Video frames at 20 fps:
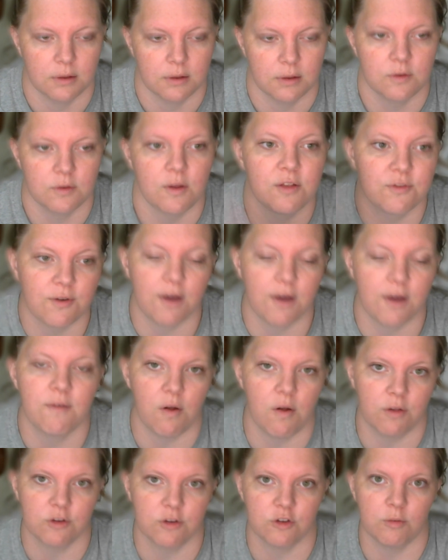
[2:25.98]
So that's
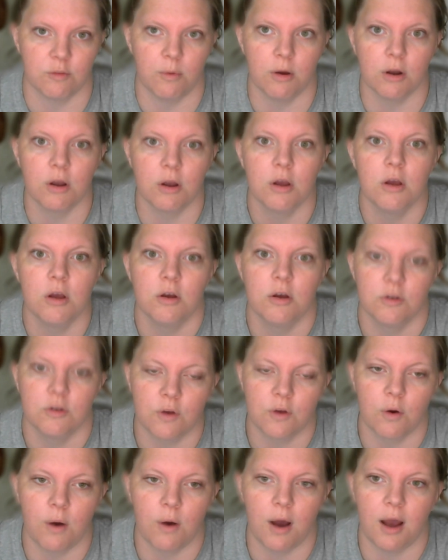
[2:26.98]
$5 a book.
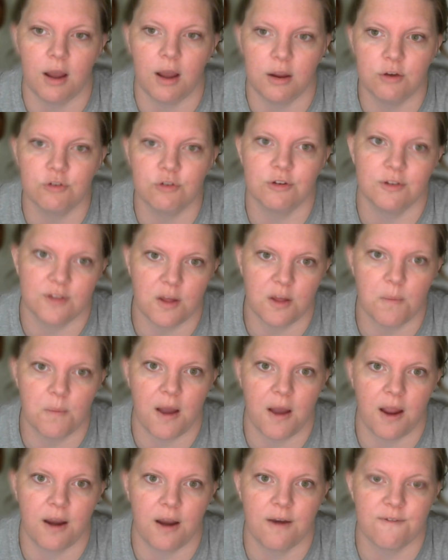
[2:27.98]
So I usually sell
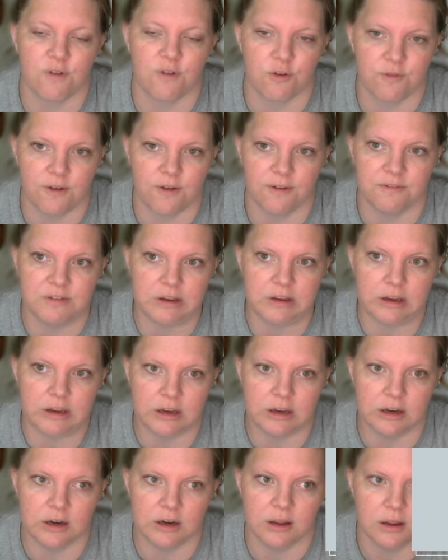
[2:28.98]
mine for
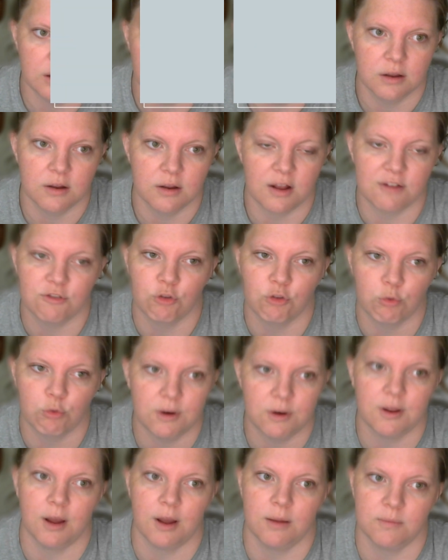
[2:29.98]
15. That's 3
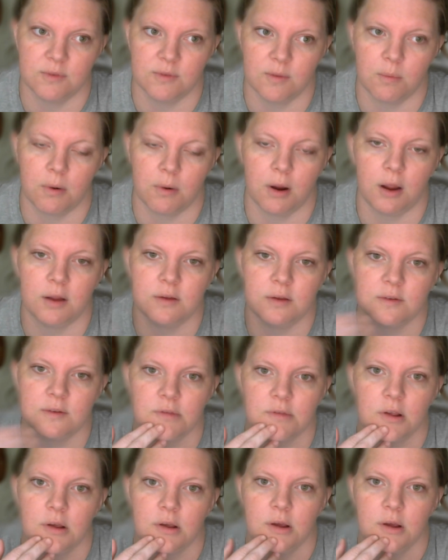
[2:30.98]
times the price.